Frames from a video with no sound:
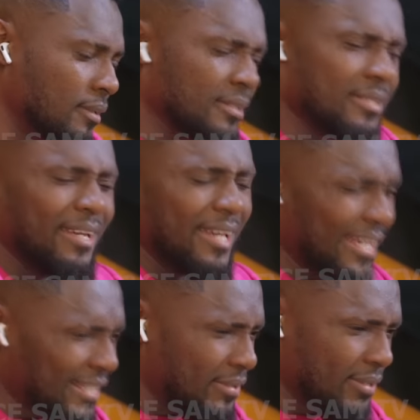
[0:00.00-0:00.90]
Is there
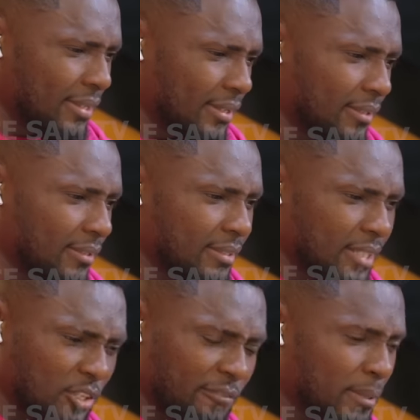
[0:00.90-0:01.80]
anything
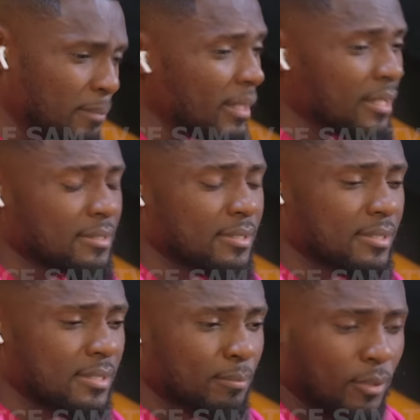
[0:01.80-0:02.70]
that you've been meaning to
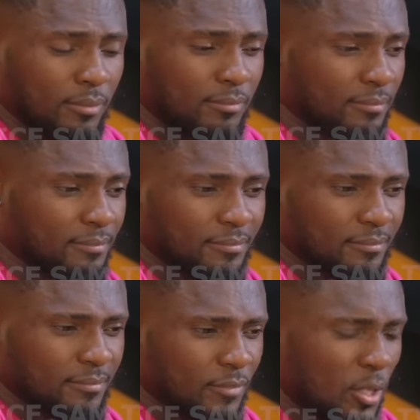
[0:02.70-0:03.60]
see, but
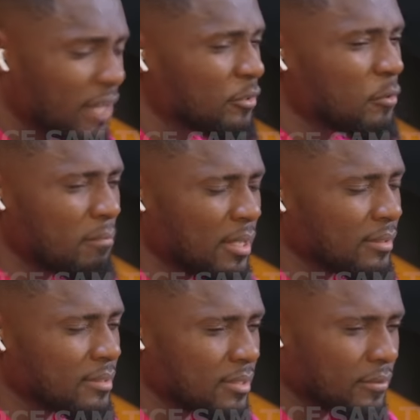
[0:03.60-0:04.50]
you have no
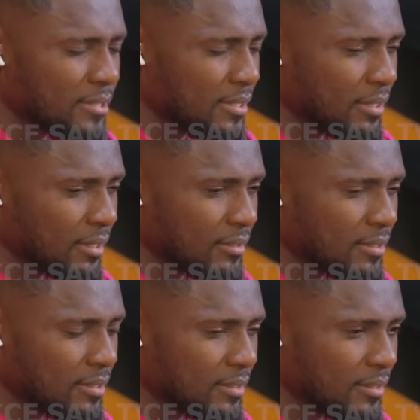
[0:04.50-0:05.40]
means of seeing it?